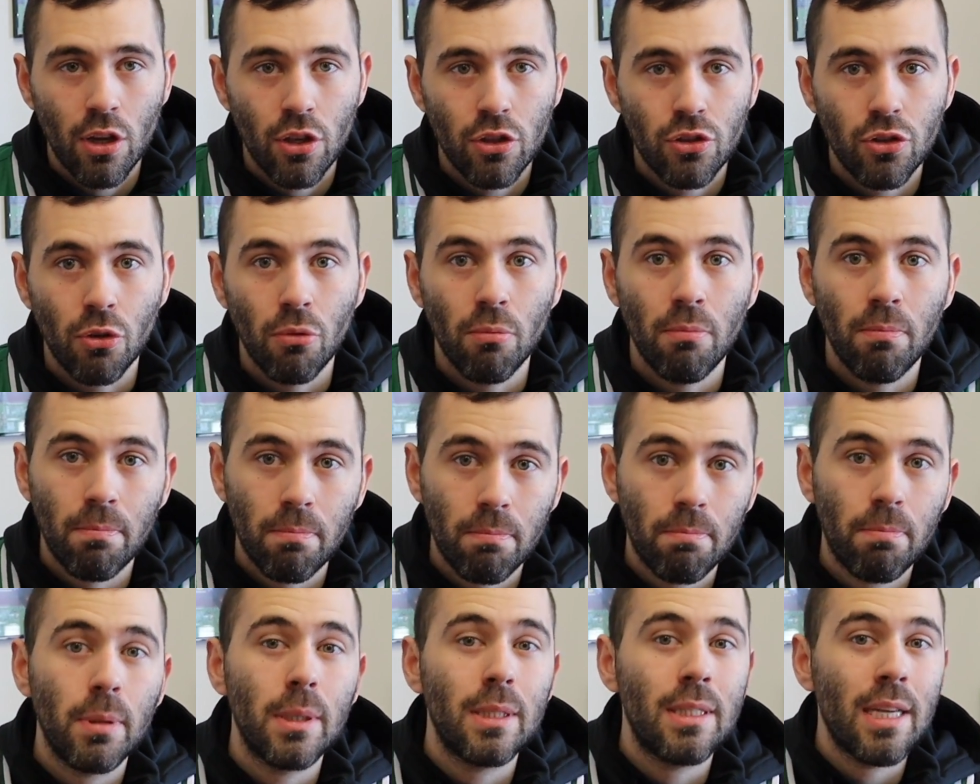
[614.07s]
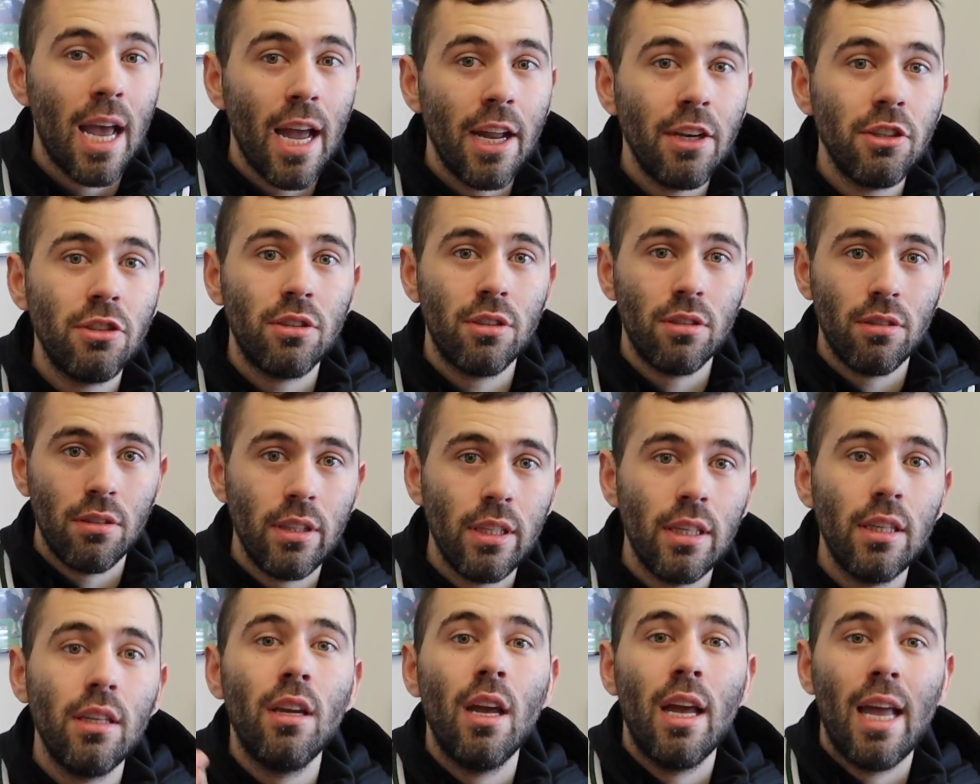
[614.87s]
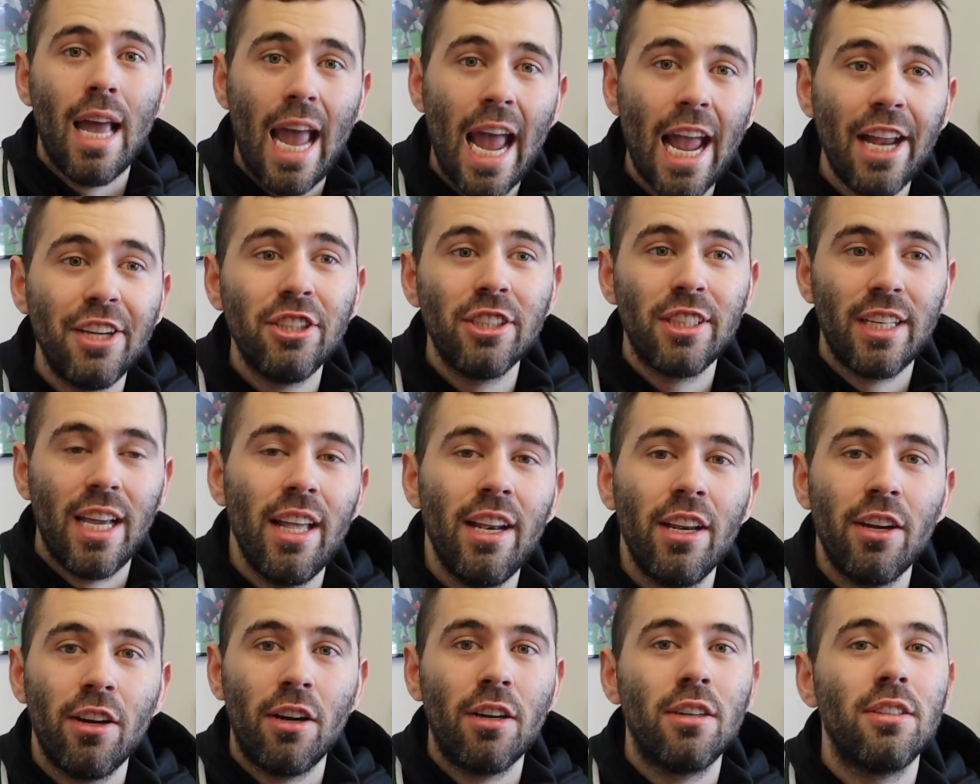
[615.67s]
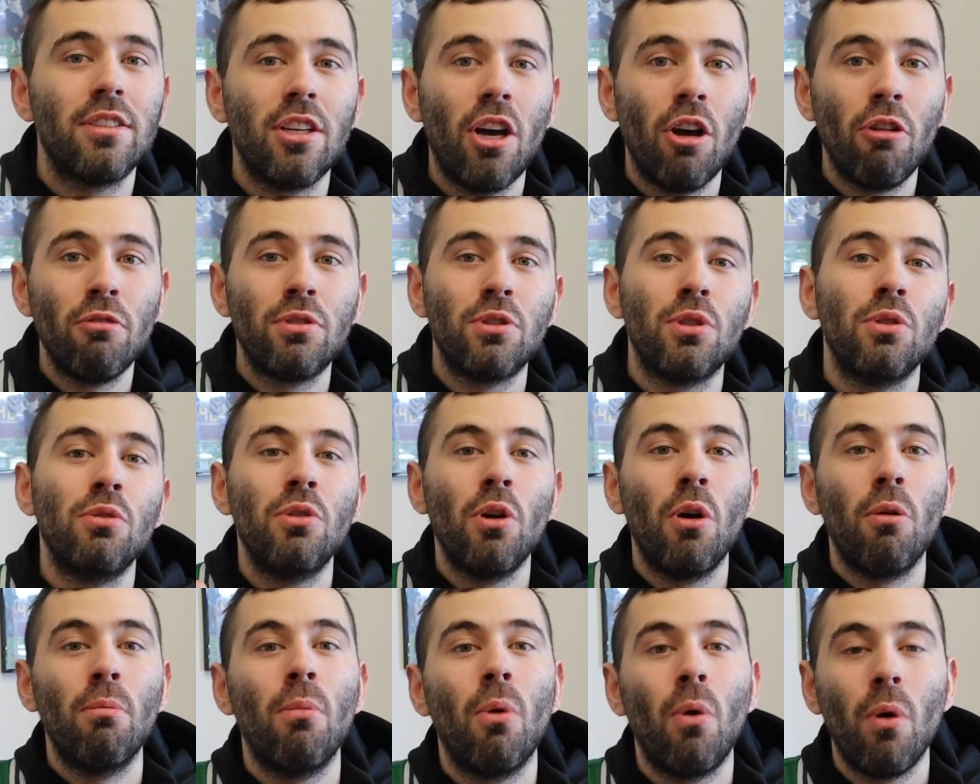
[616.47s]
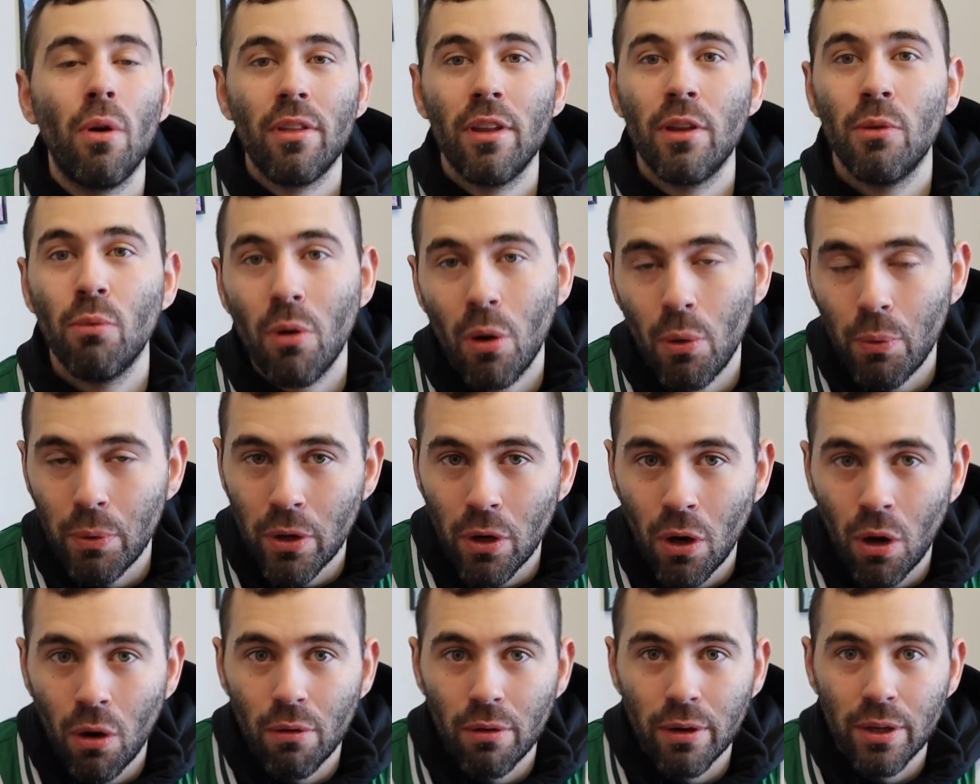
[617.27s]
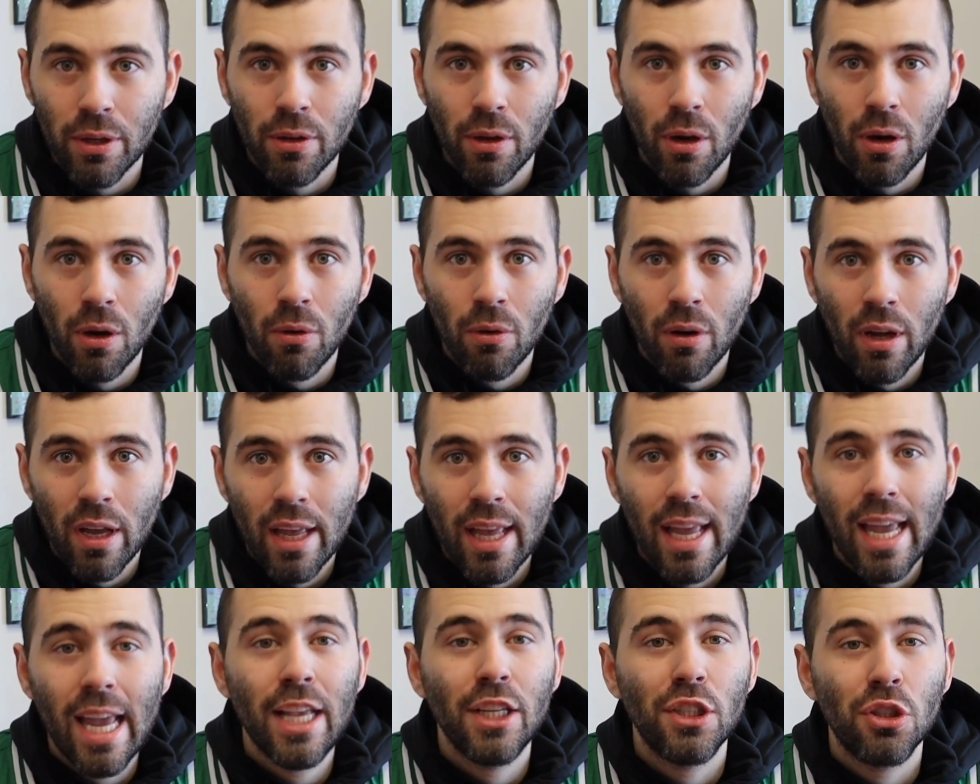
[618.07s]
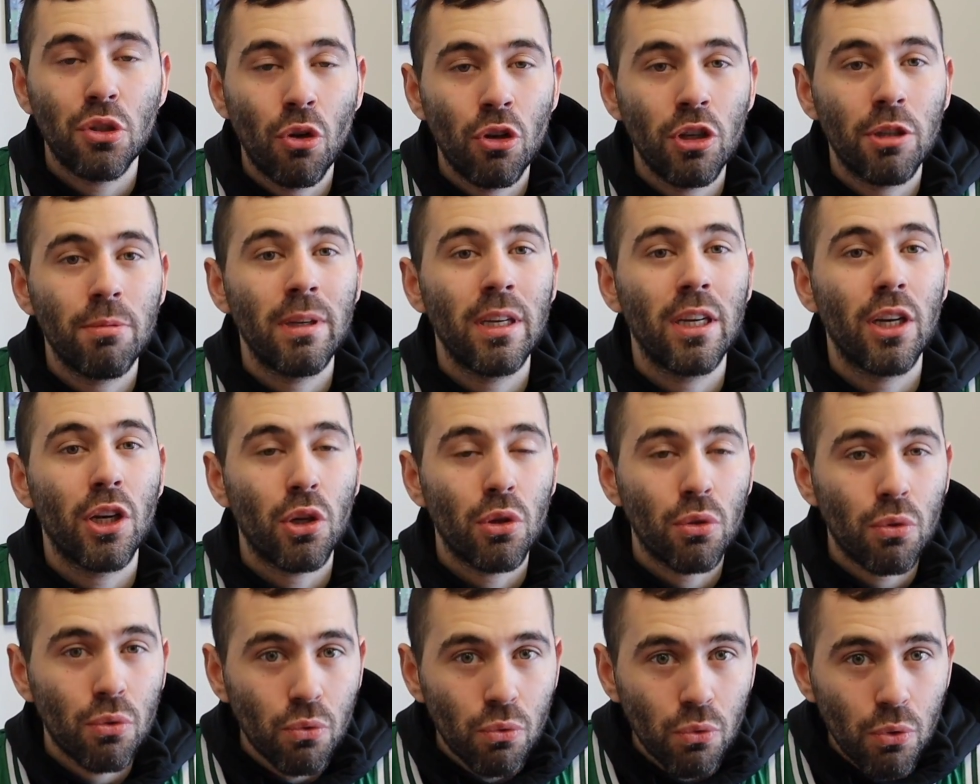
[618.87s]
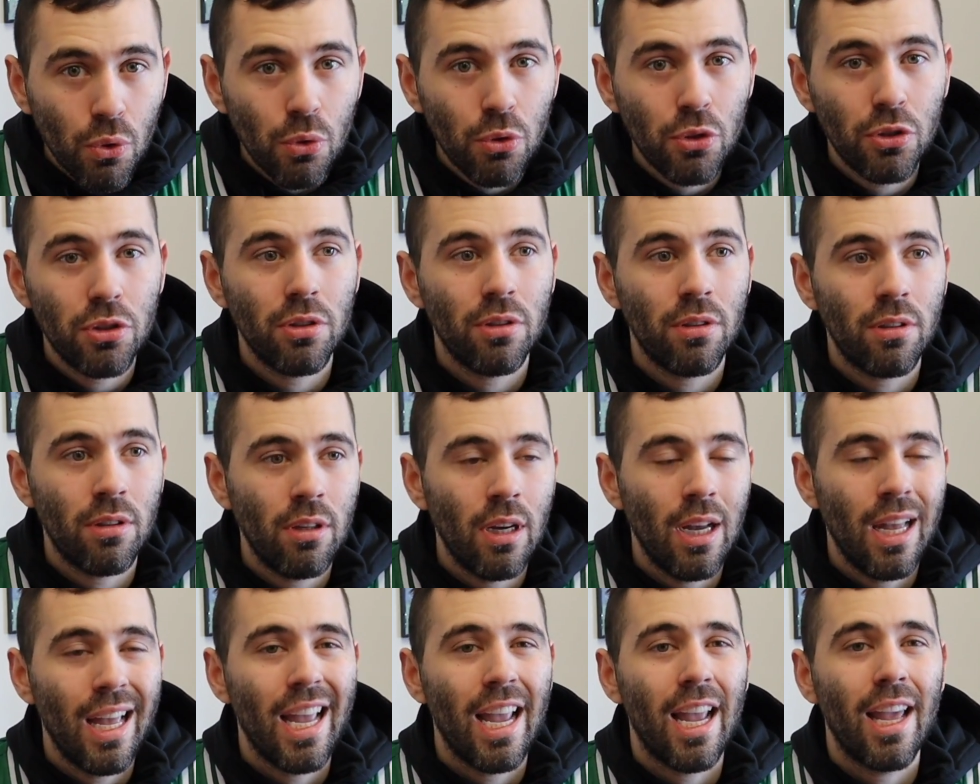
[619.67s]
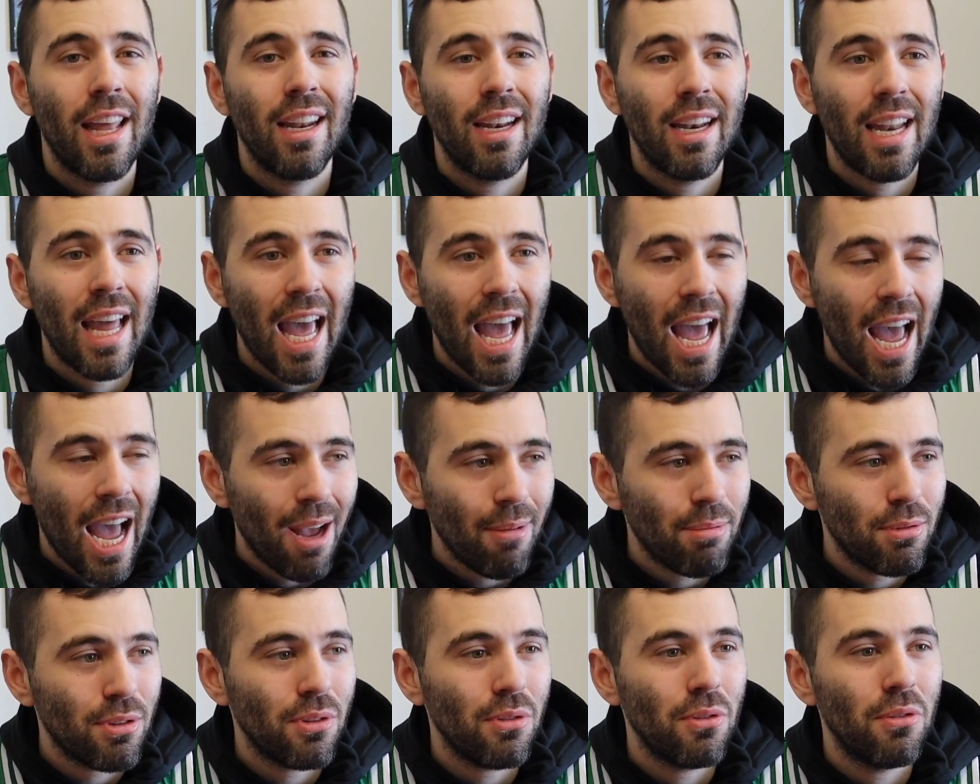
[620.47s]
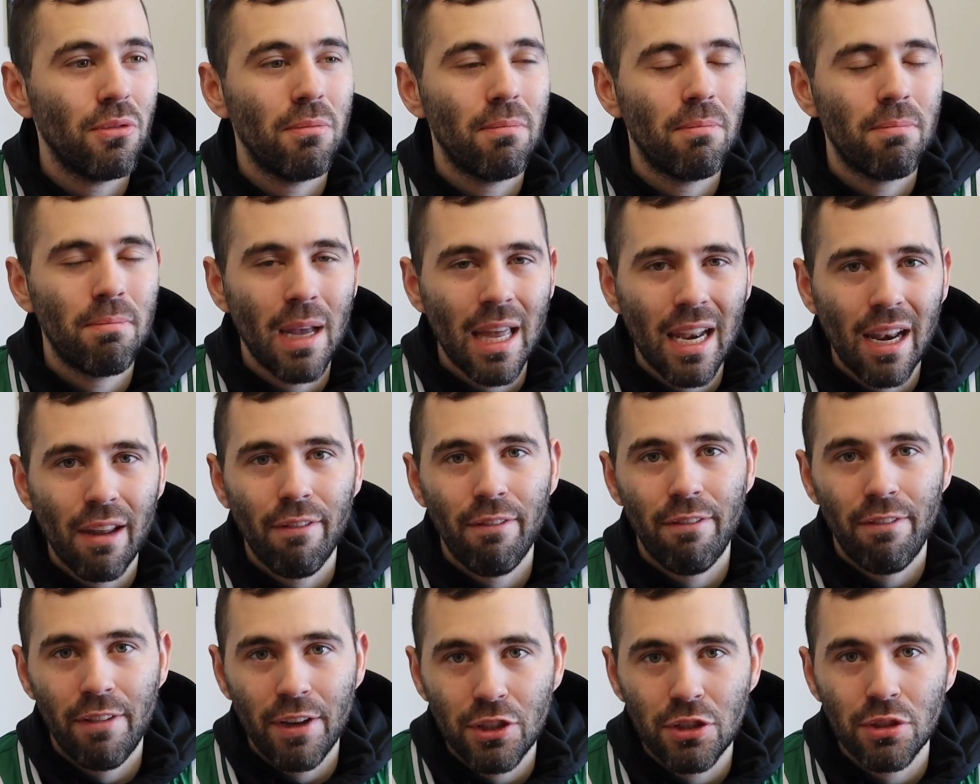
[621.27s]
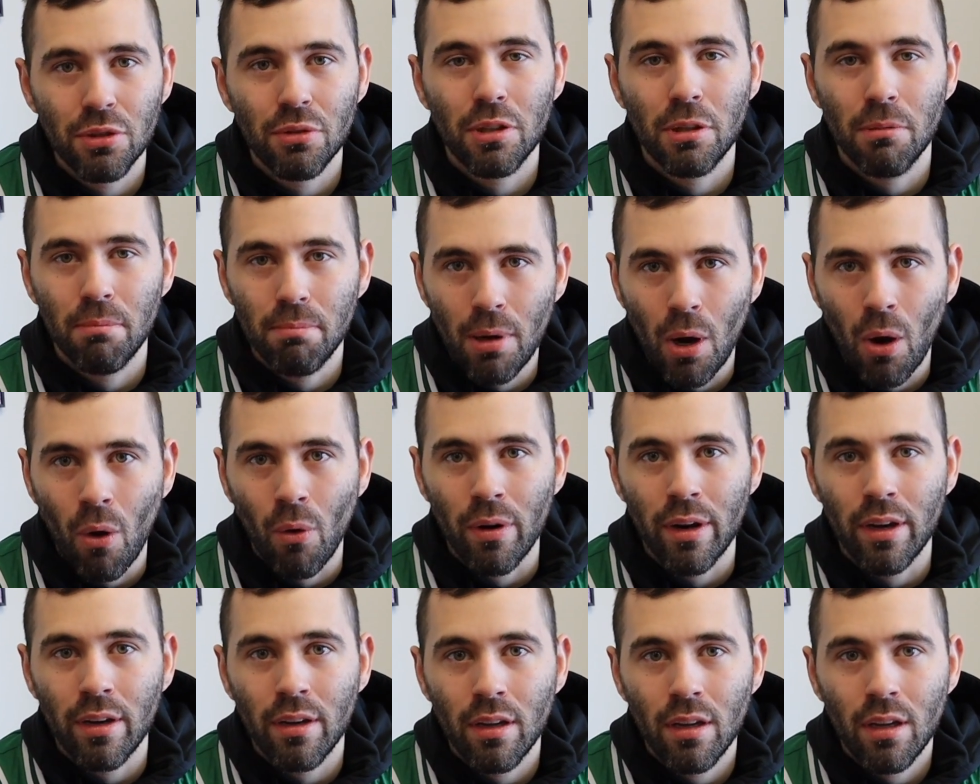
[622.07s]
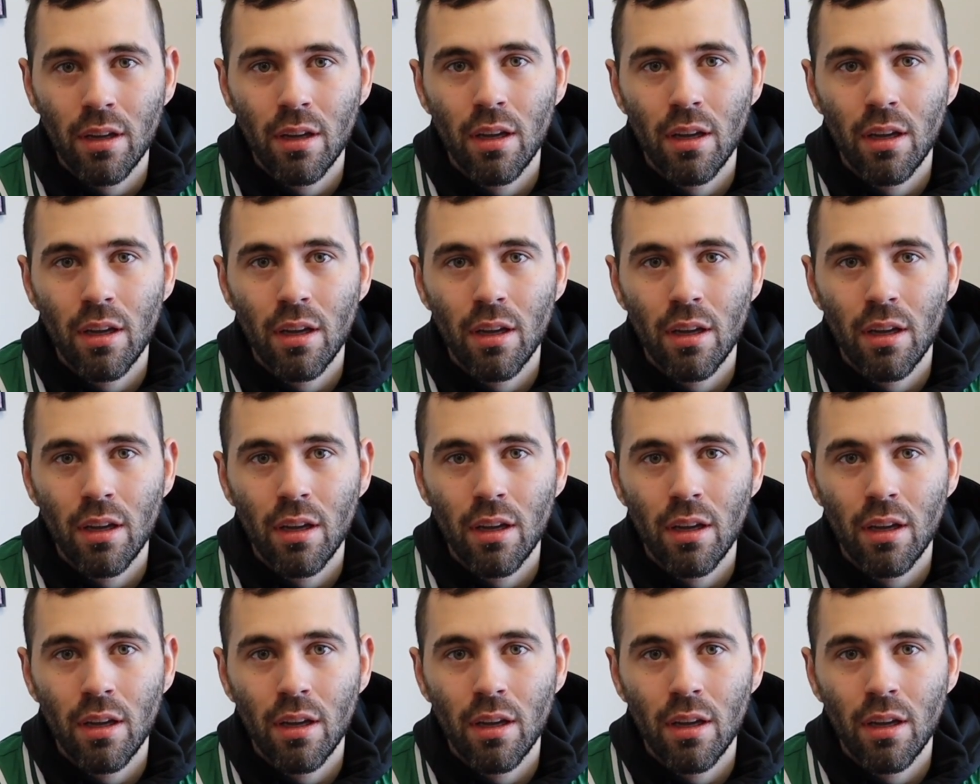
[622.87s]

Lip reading: So potentially educating ourselves to know more than what we already know is going to be a crucial and an absolute beneficial component